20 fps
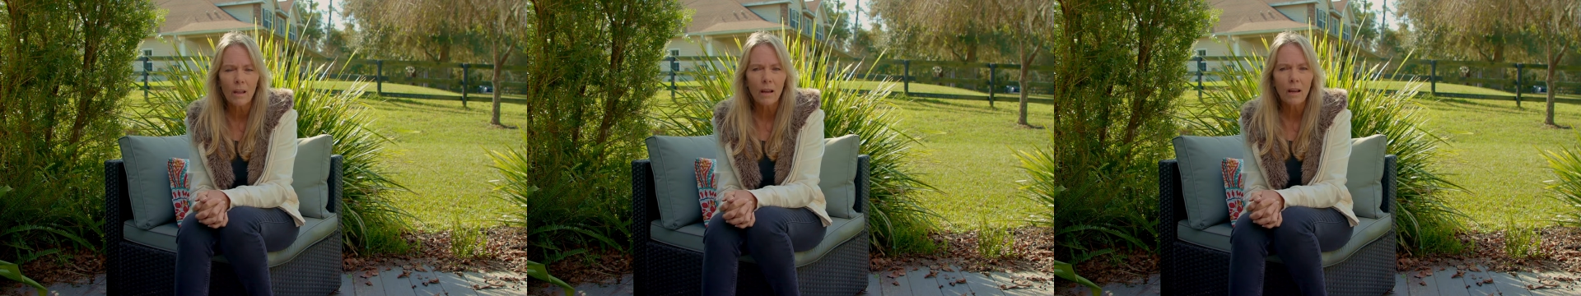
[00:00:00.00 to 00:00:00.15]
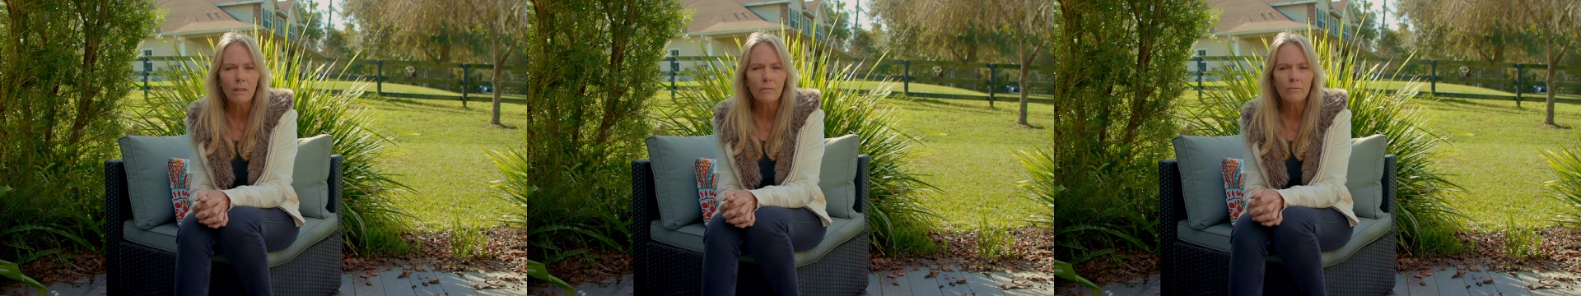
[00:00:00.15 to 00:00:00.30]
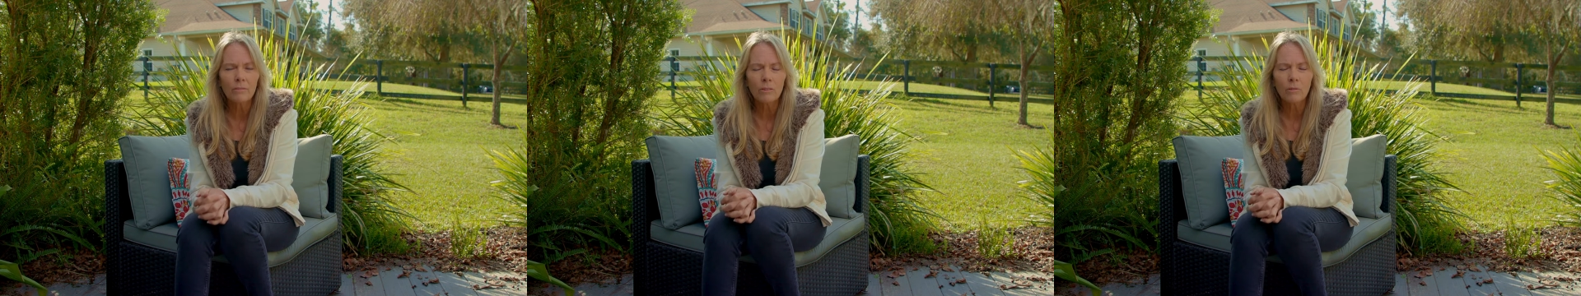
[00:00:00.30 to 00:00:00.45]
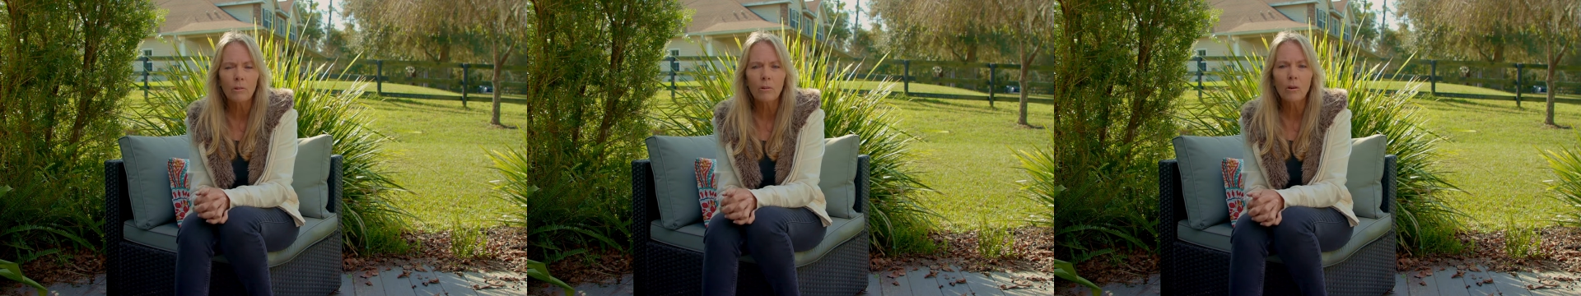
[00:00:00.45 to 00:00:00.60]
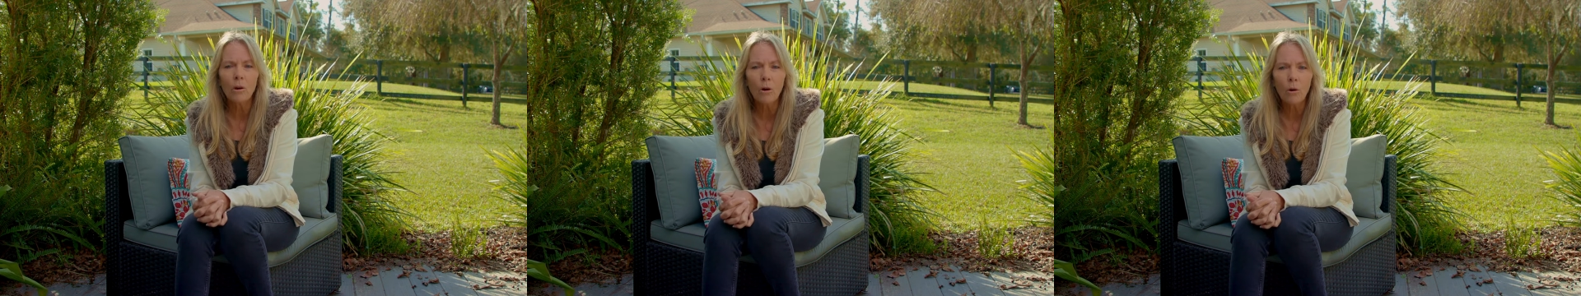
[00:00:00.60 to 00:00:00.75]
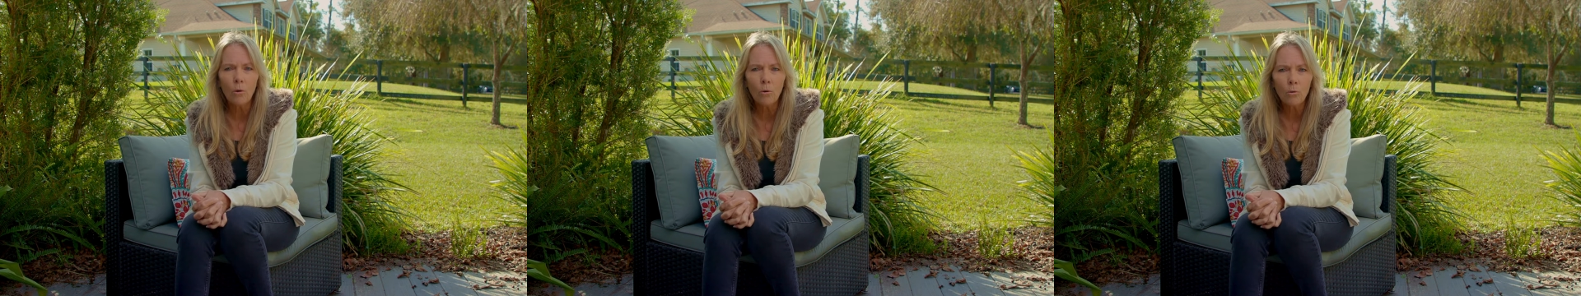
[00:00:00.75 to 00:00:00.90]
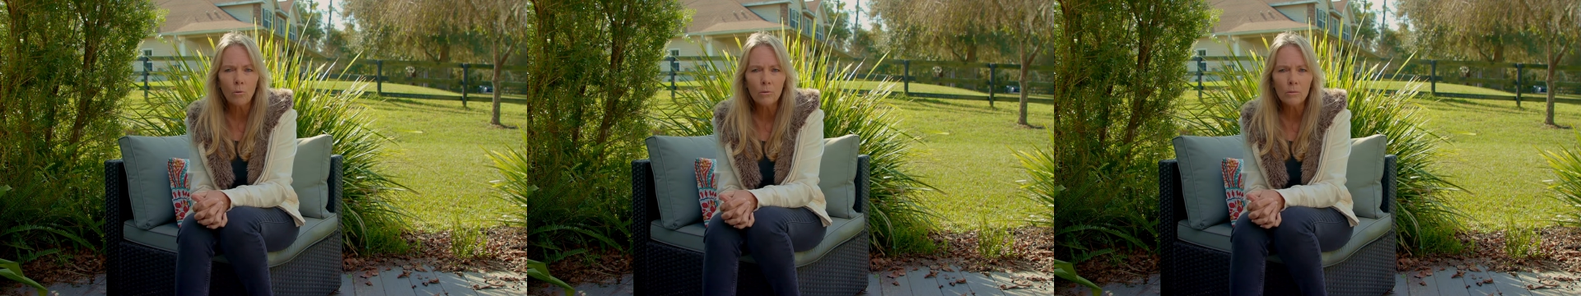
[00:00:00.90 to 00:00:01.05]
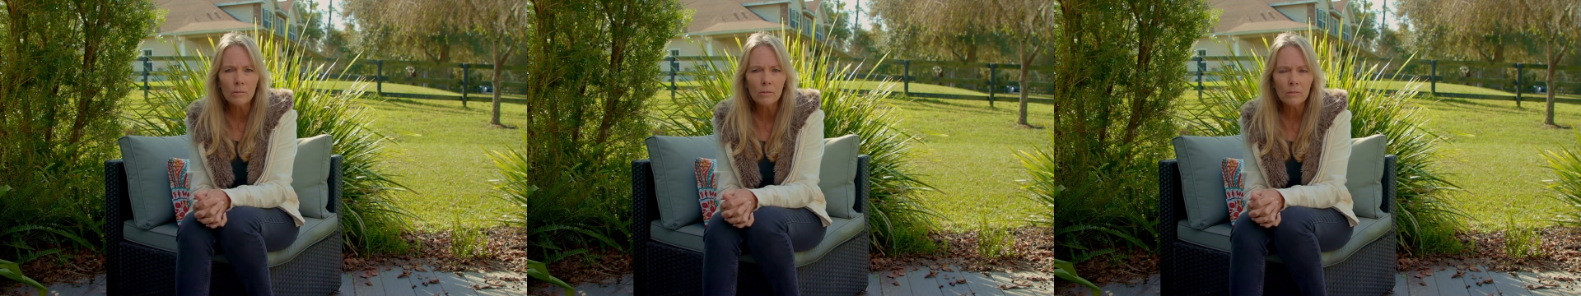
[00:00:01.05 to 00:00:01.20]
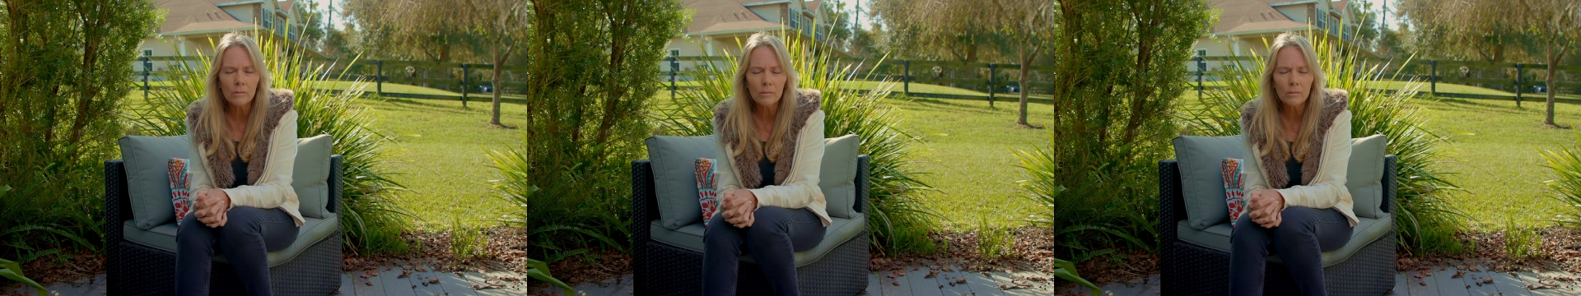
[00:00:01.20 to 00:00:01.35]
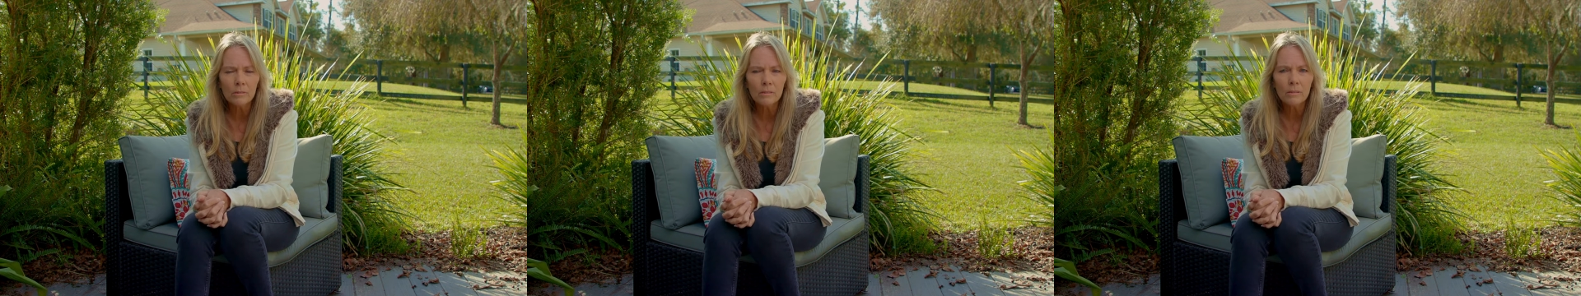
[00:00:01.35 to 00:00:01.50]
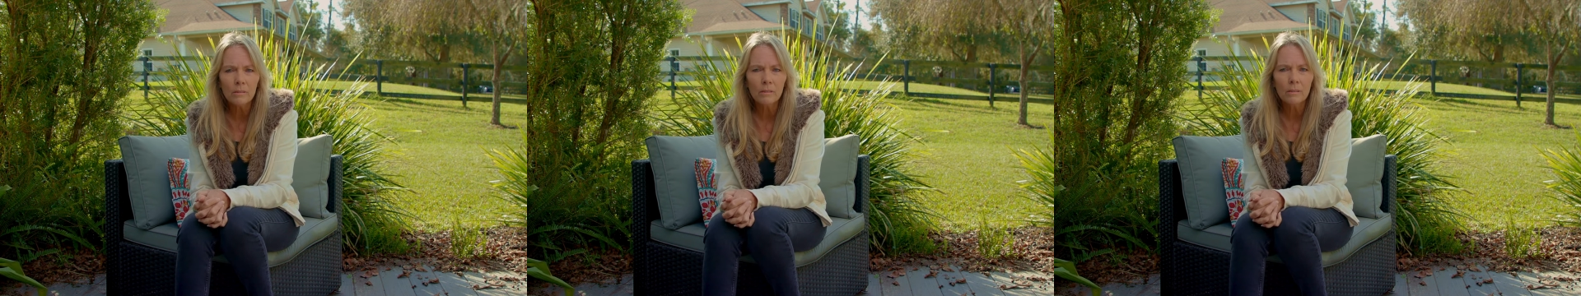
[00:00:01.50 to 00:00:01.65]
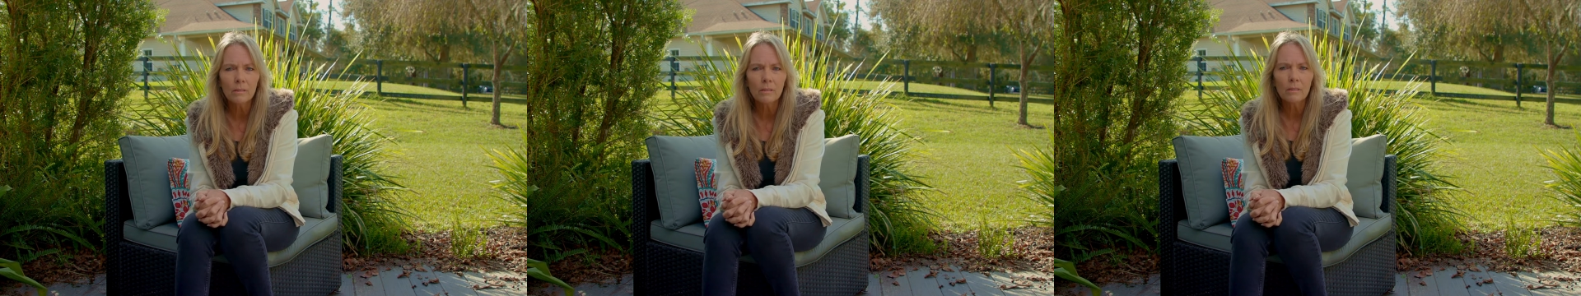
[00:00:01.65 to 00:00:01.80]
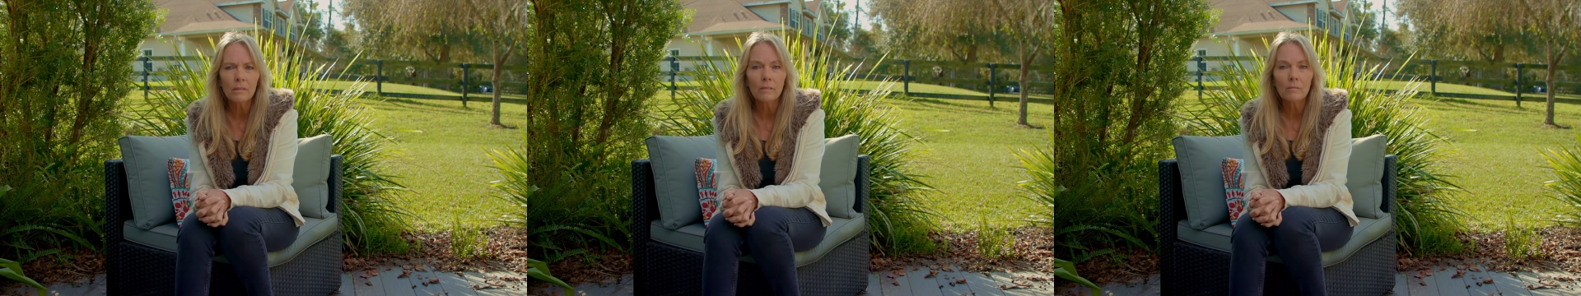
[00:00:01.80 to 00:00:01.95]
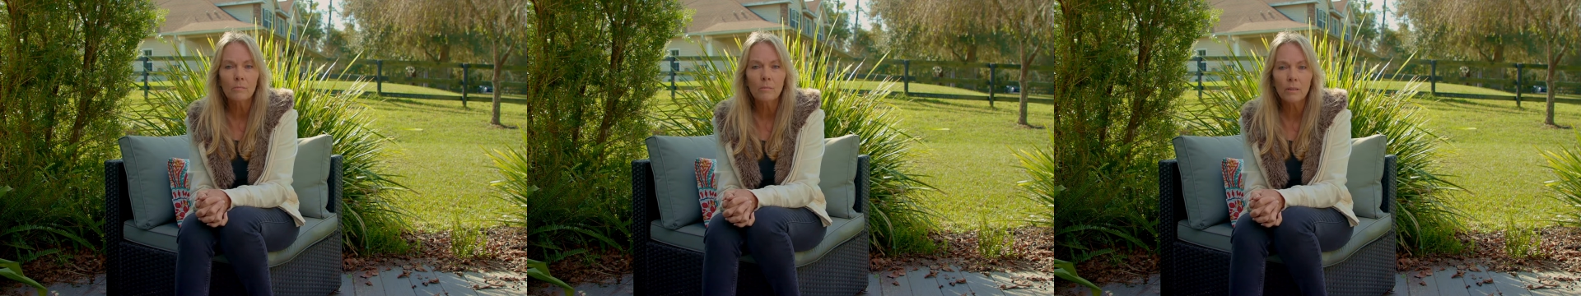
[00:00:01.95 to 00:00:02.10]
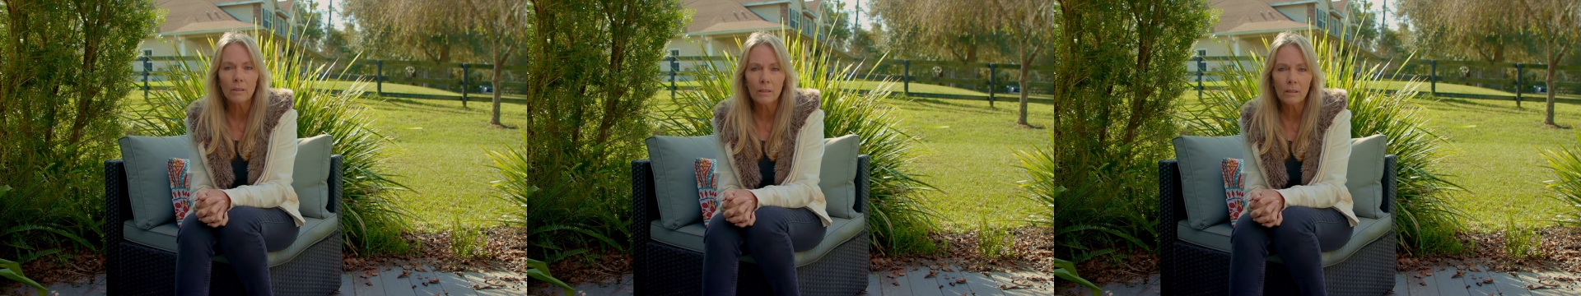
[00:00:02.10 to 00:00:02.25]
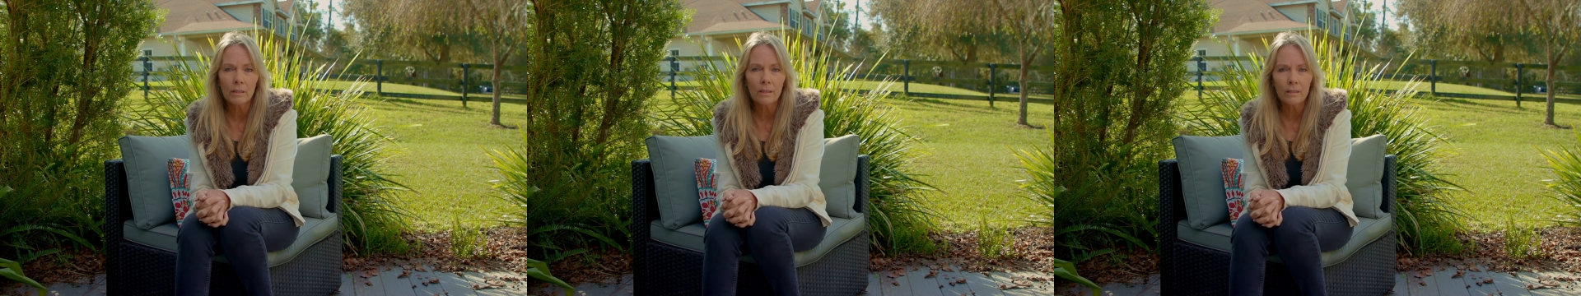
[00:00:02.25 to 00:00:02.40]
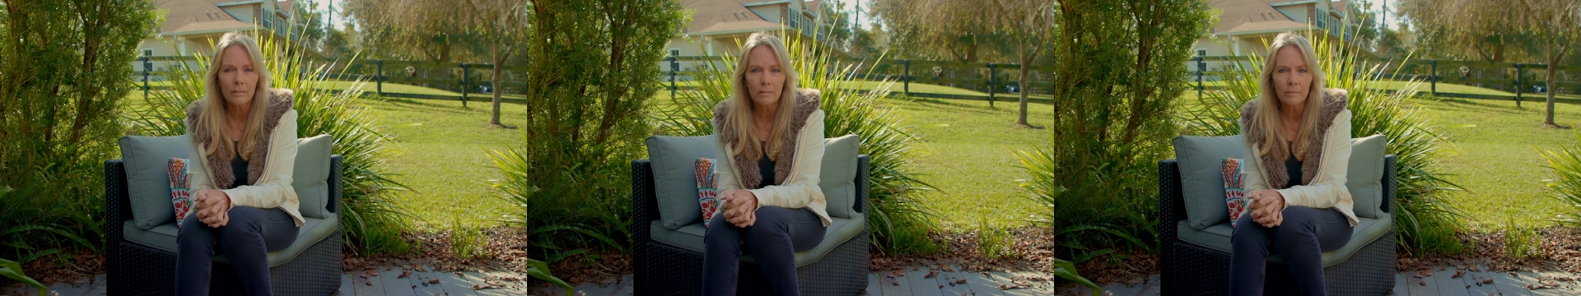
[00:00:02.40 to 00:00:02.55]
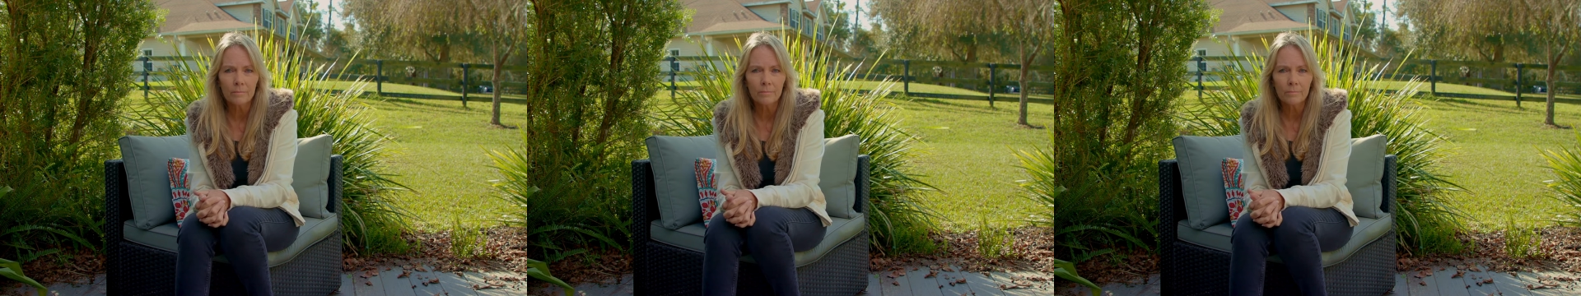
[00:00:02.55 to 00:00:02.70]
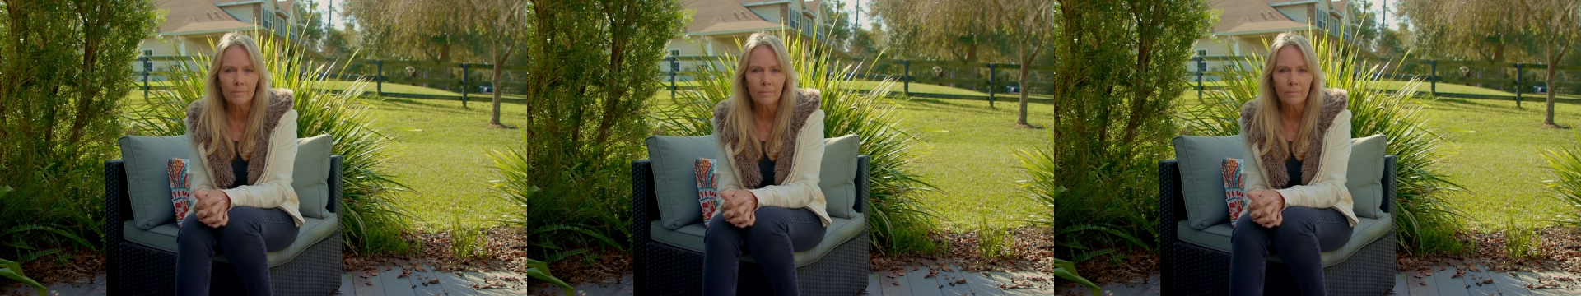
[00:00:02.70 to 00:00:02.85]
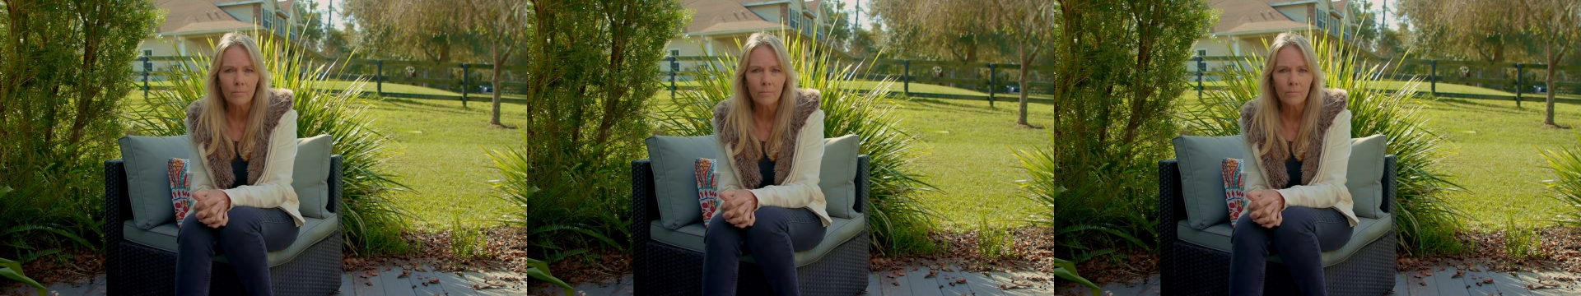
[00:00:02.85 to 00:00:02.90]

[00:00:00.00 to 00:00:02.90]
I felt cold, but clear.